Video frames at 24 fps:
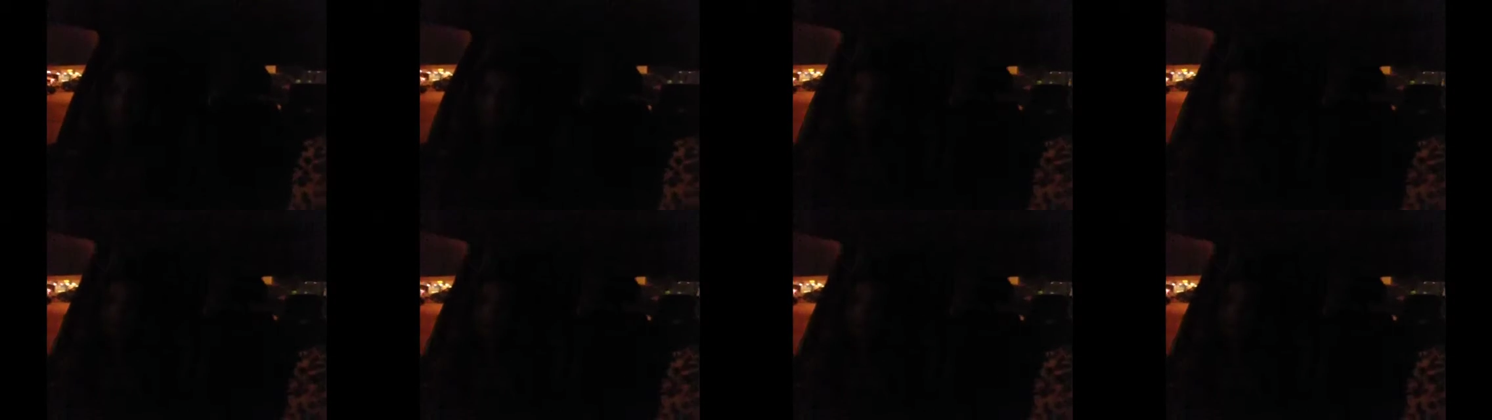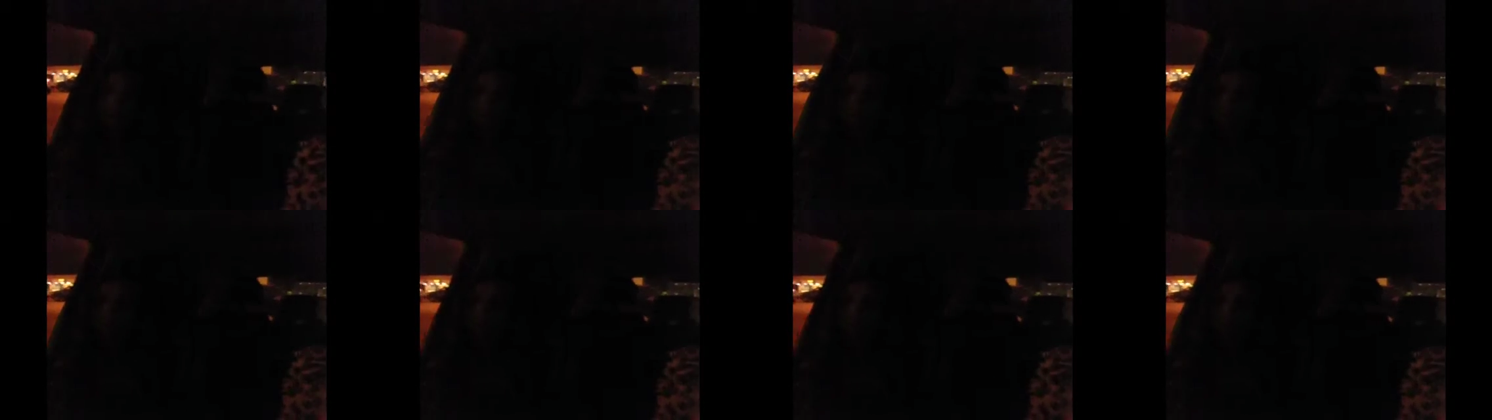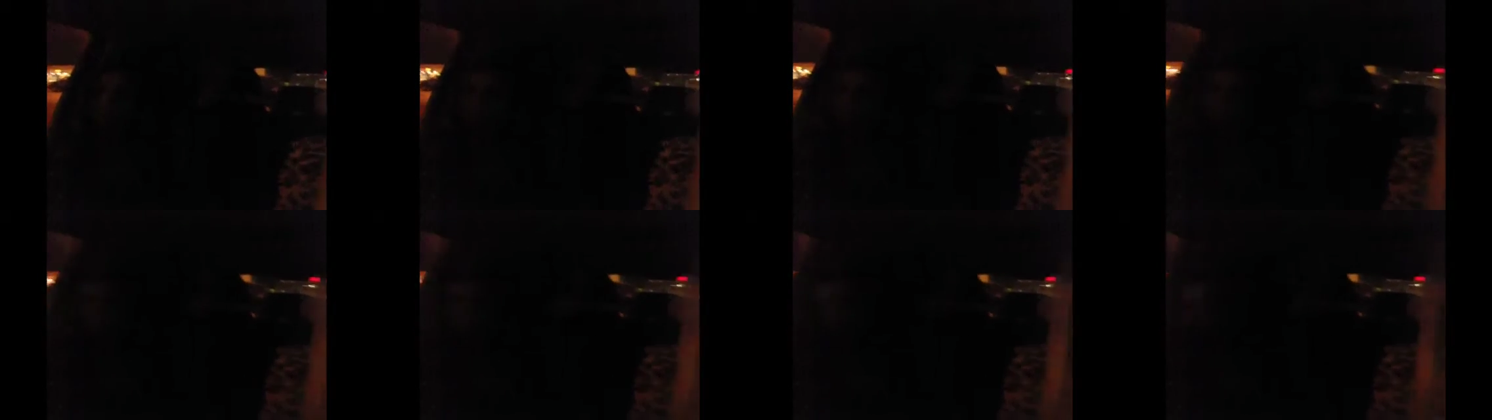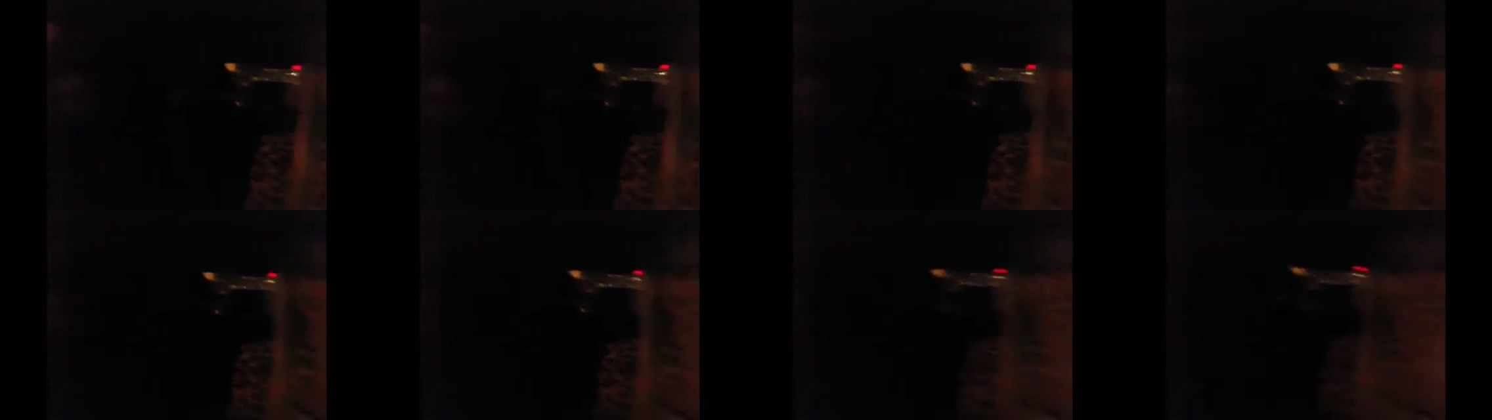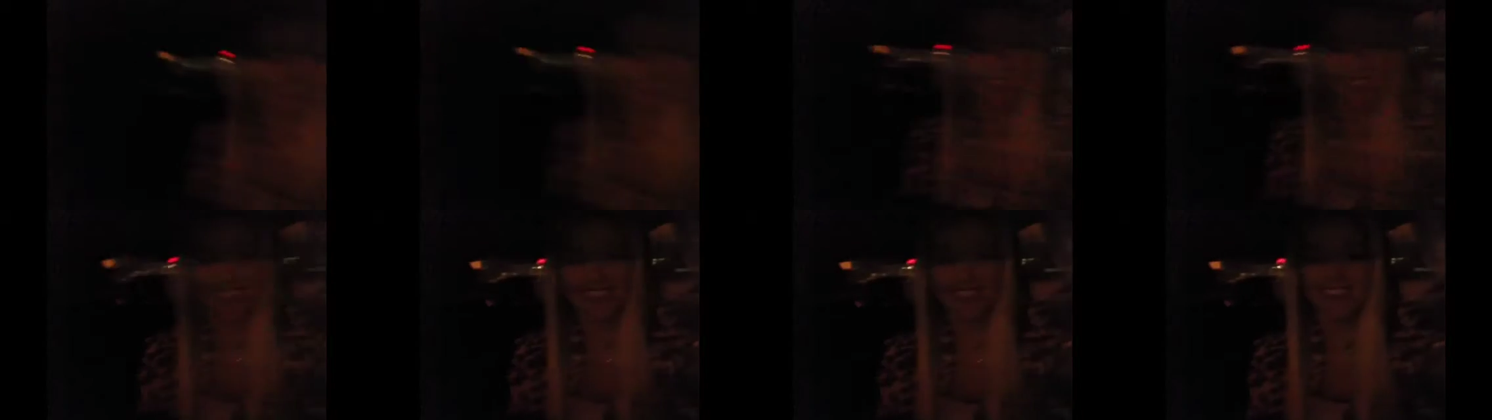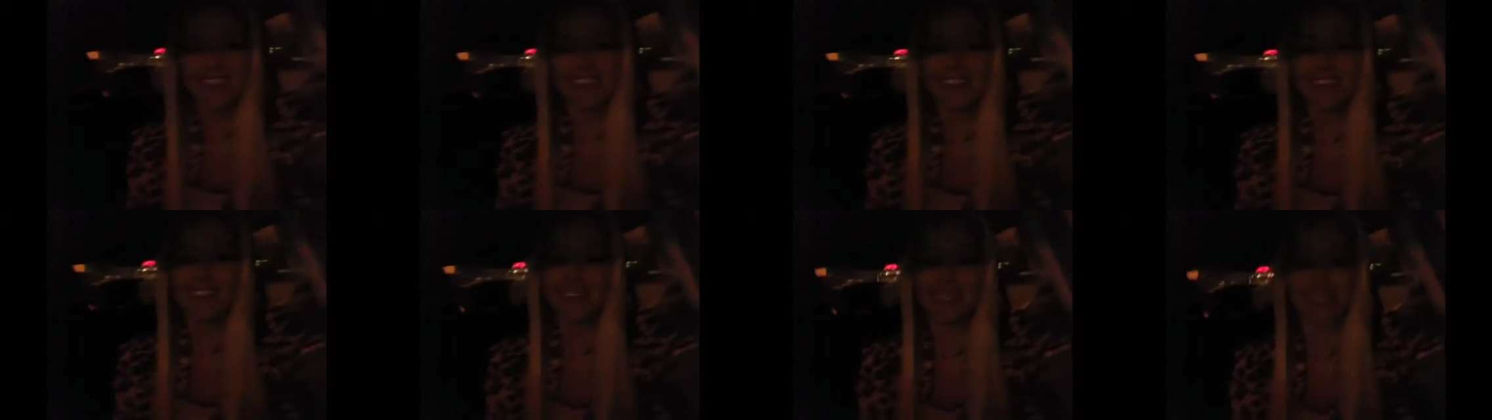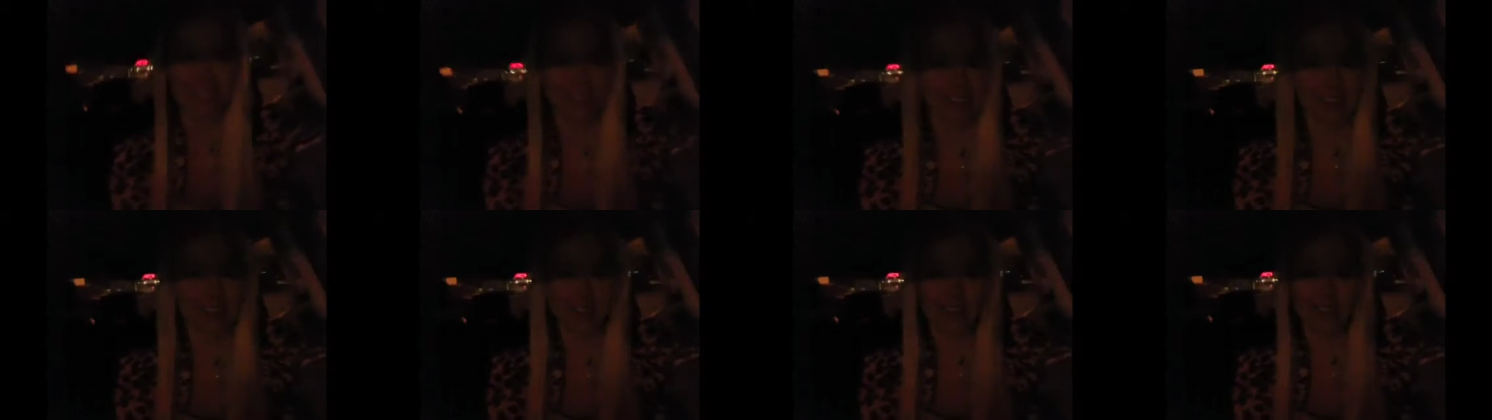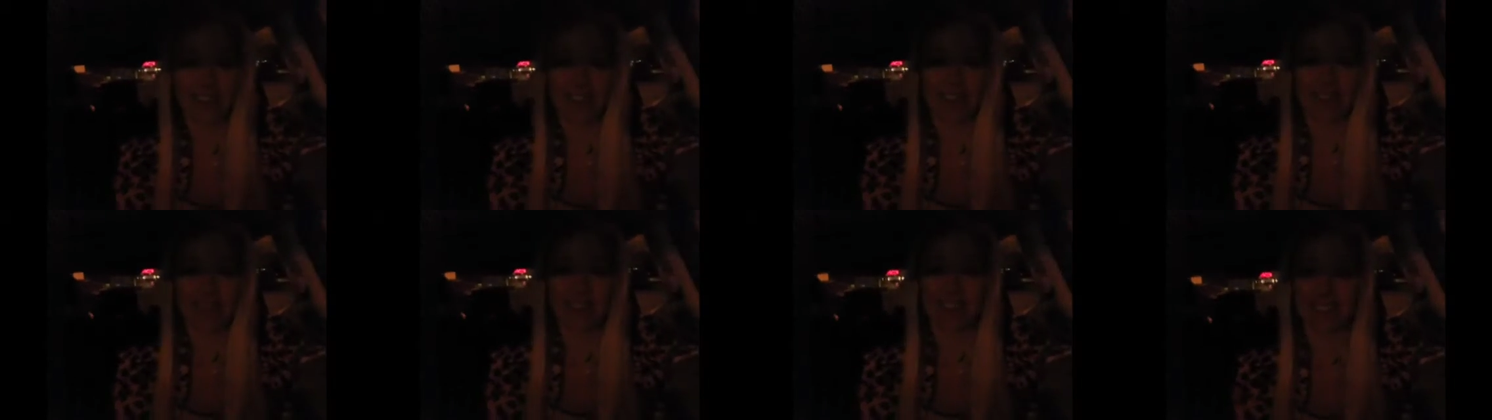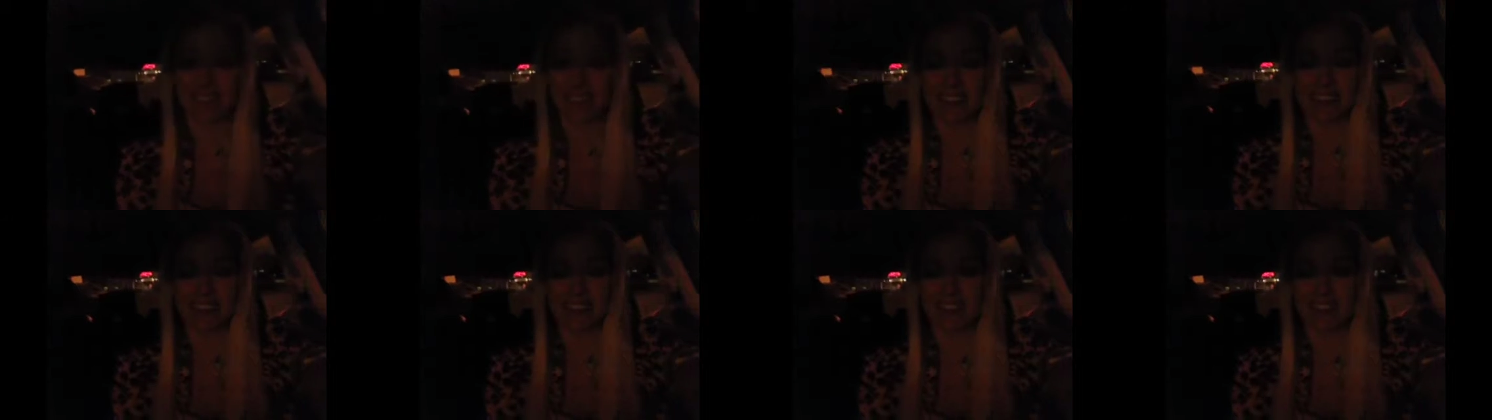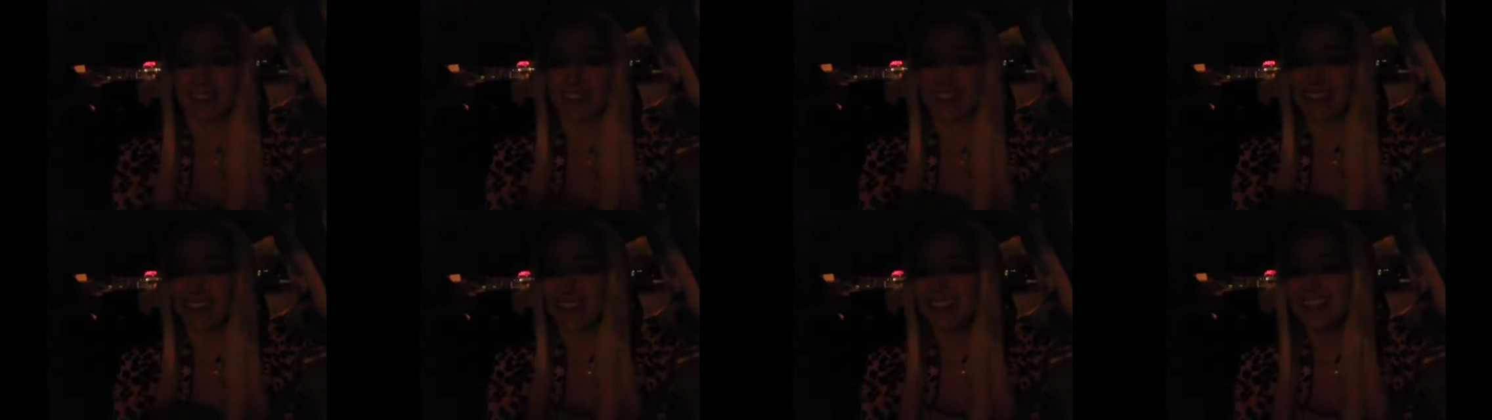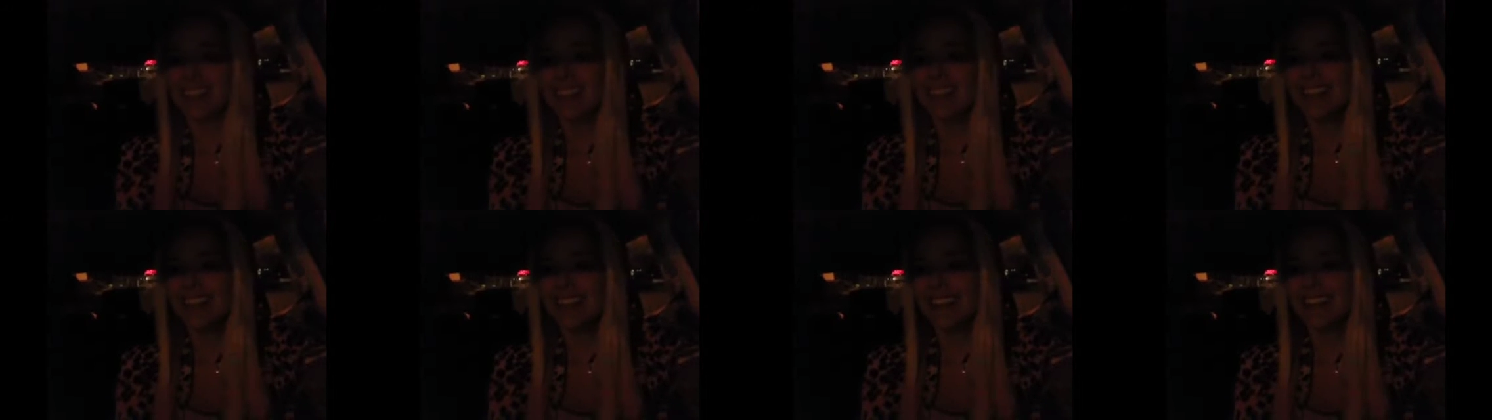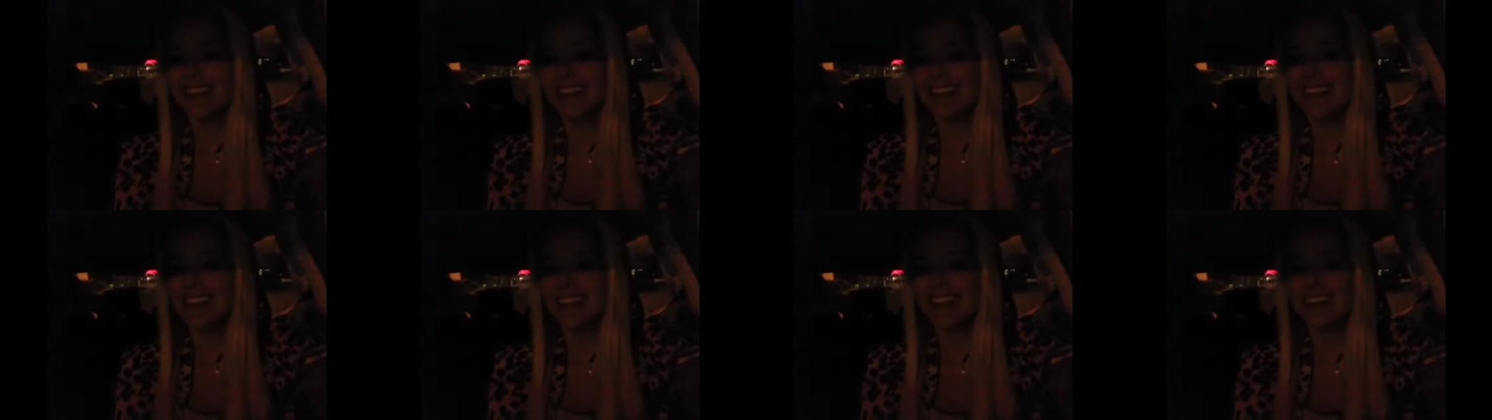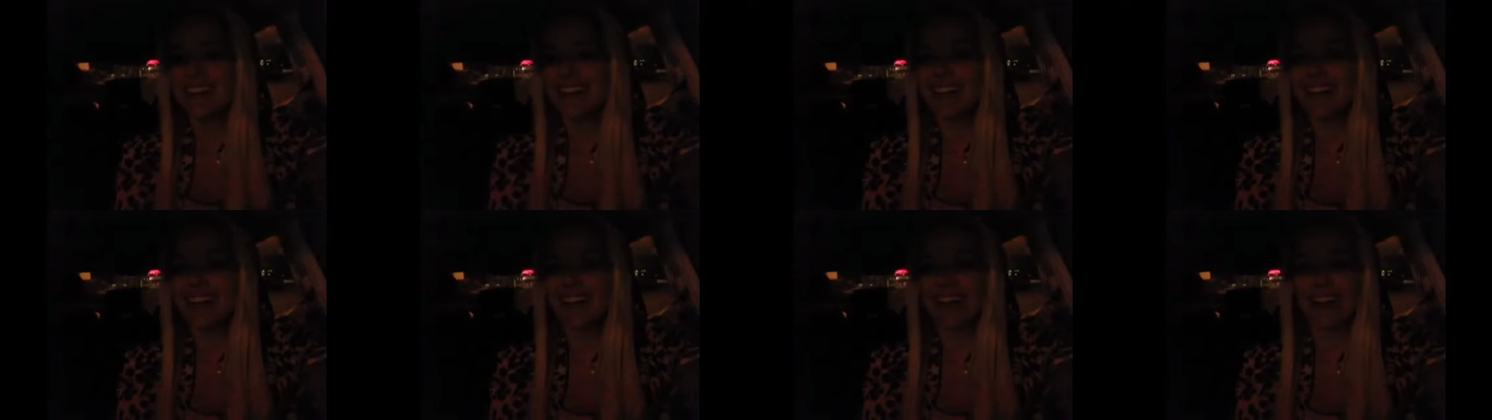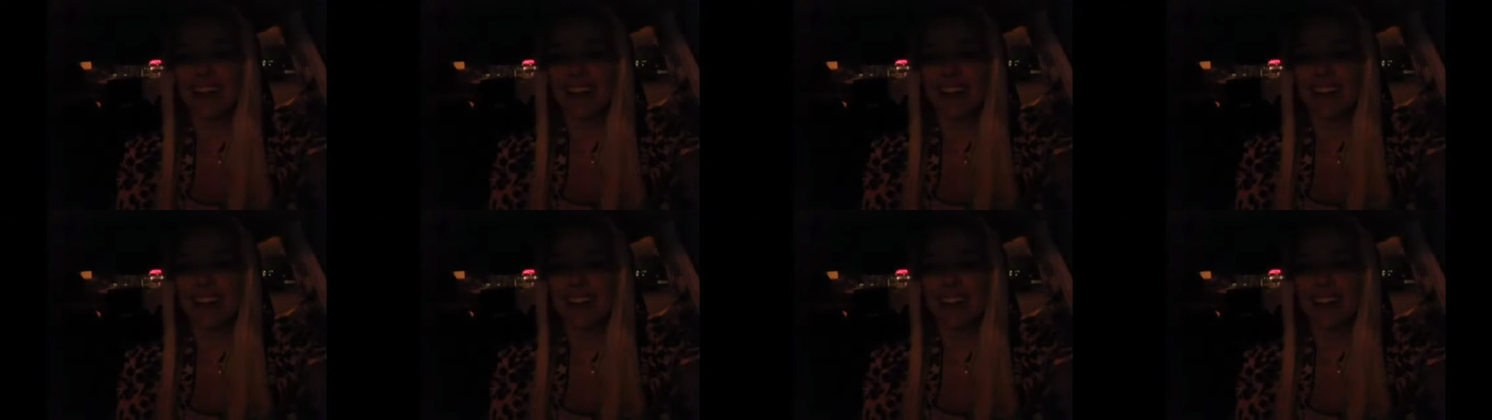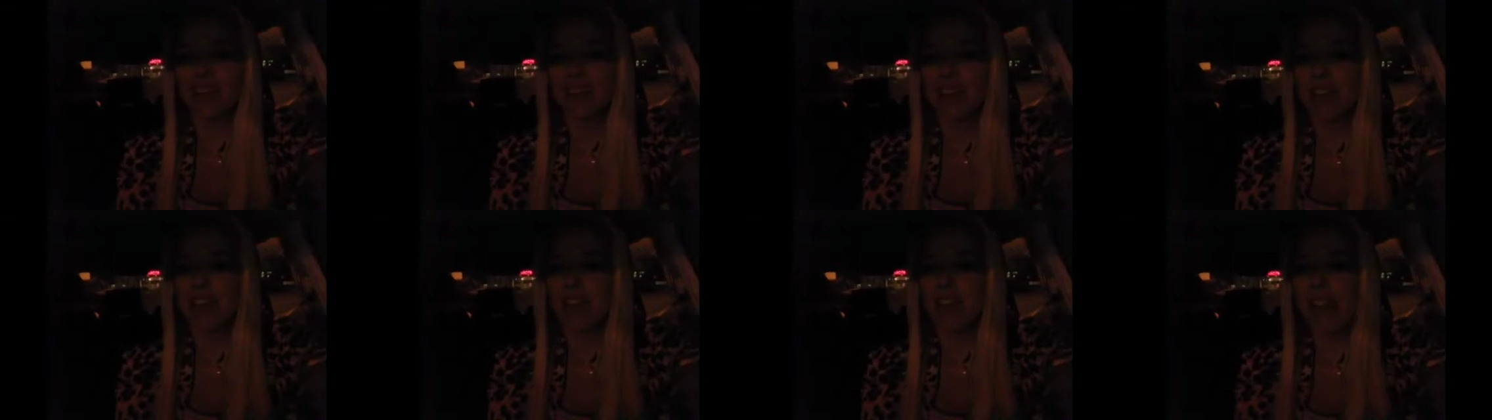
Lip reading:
[unreadable: no face in view]